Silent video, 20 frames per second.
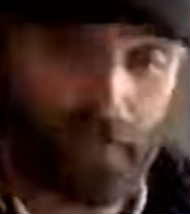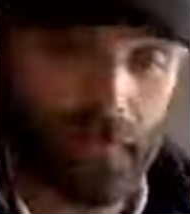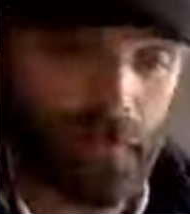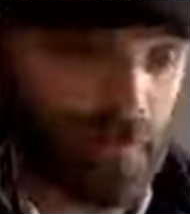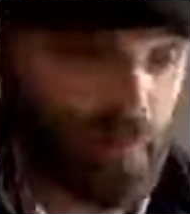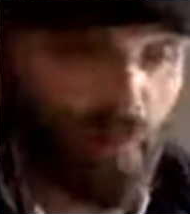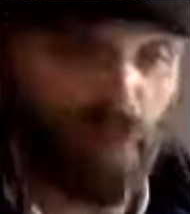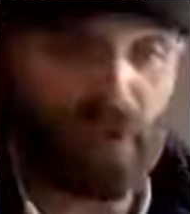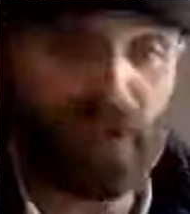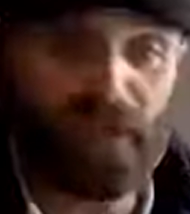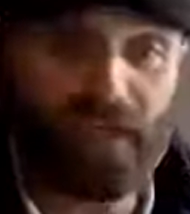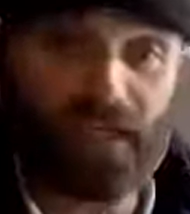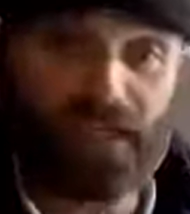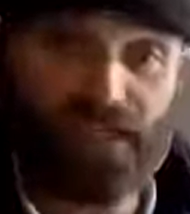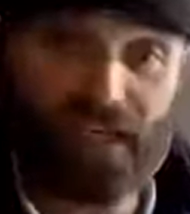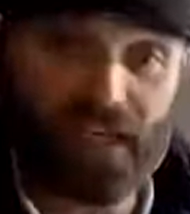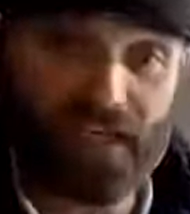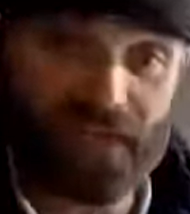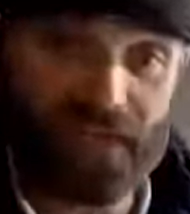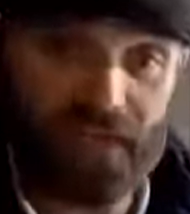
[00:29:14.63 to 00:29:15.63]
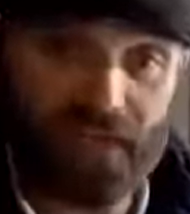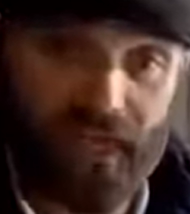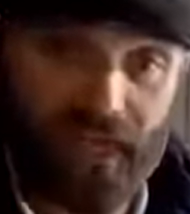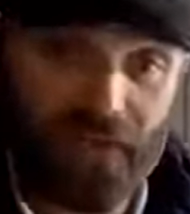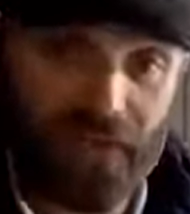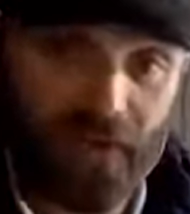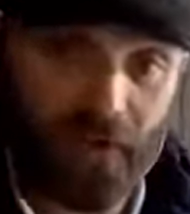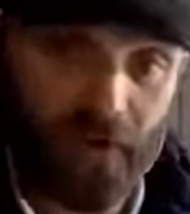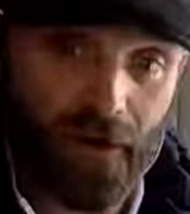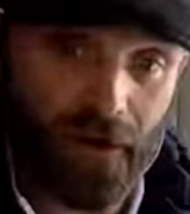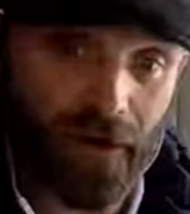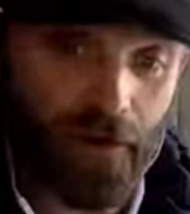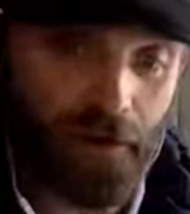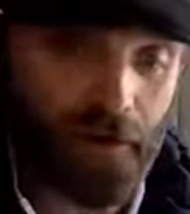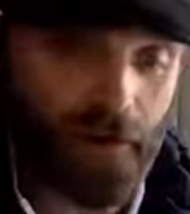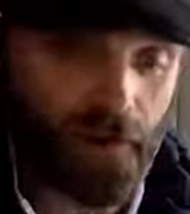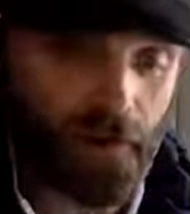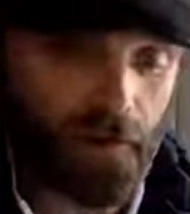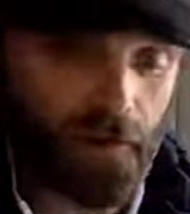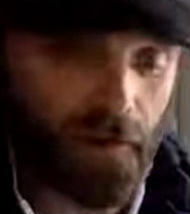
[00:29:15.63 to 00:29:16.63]
They're putting these things together.
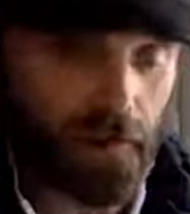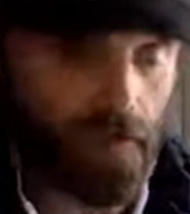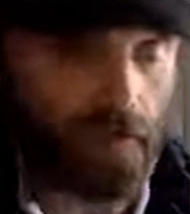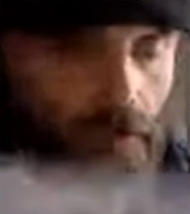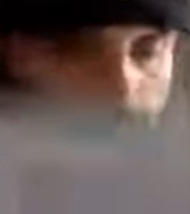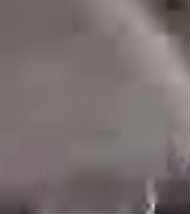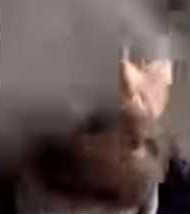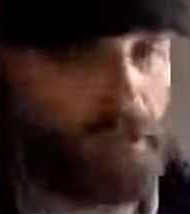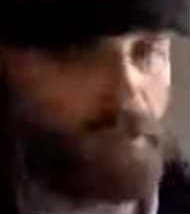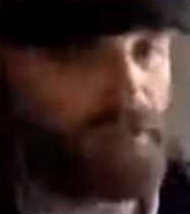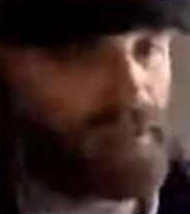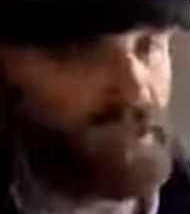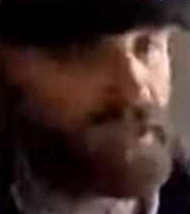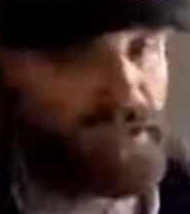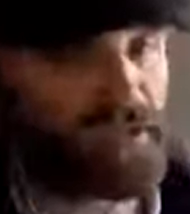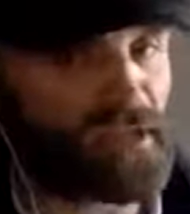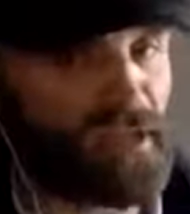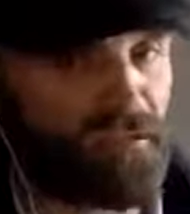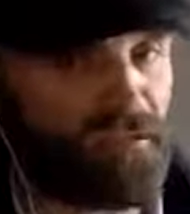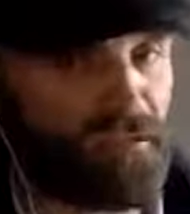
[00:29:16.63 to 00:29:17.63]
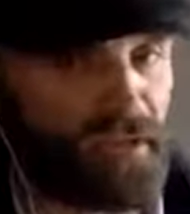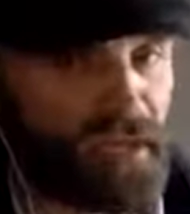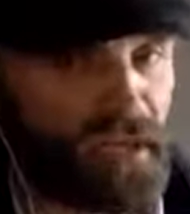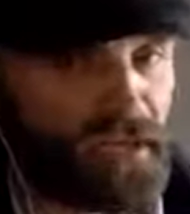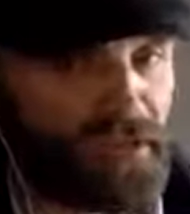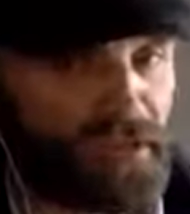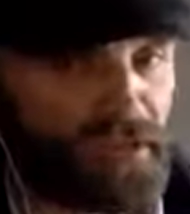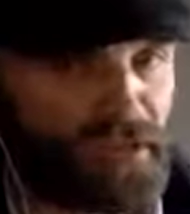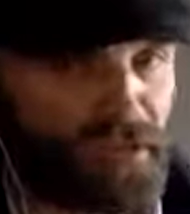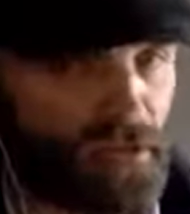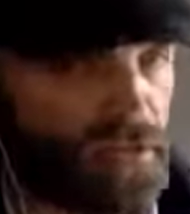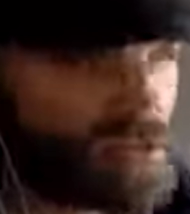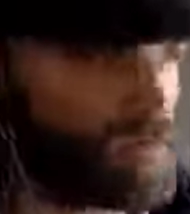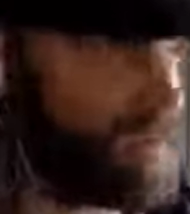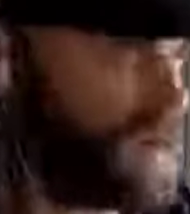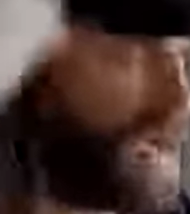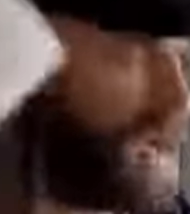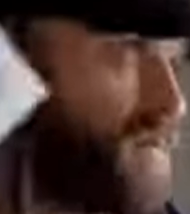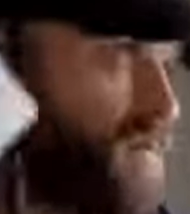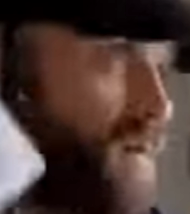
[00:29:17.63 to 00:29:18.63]
Oh, yeah, but that's definitely
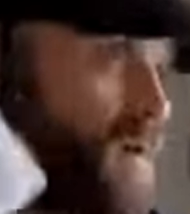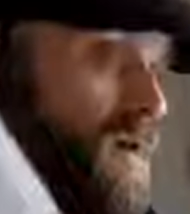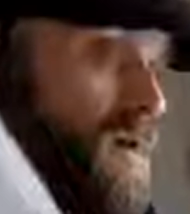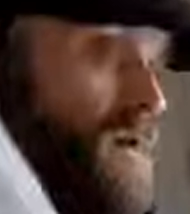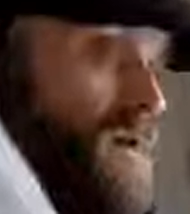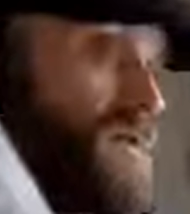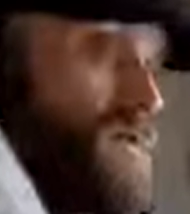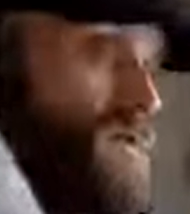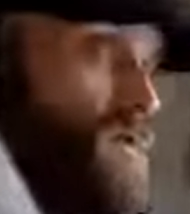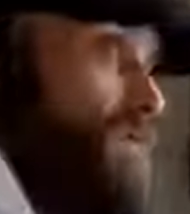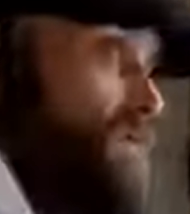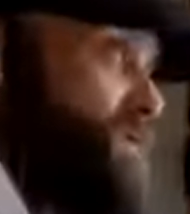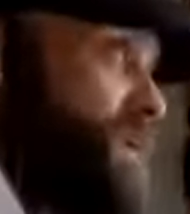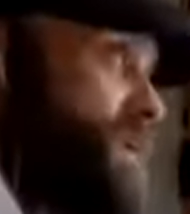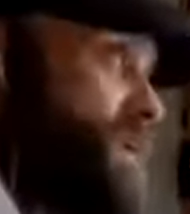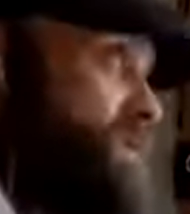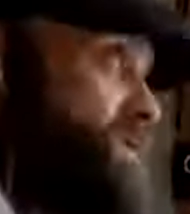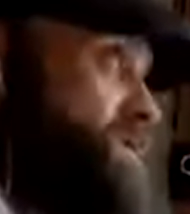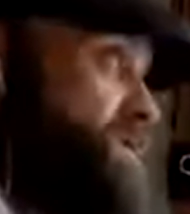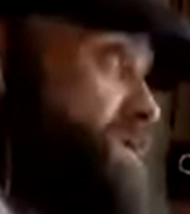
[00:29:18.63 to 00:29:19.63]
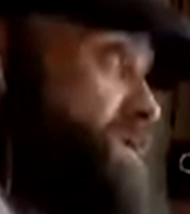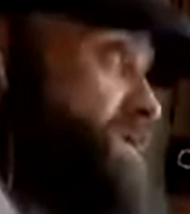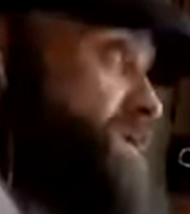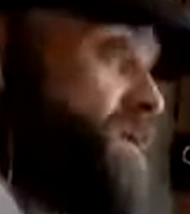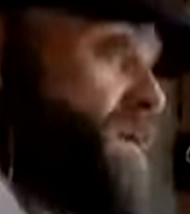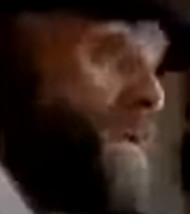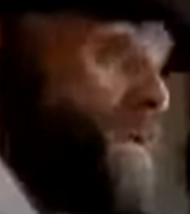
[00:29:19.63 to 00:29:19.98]
antisocial behavior. So's this.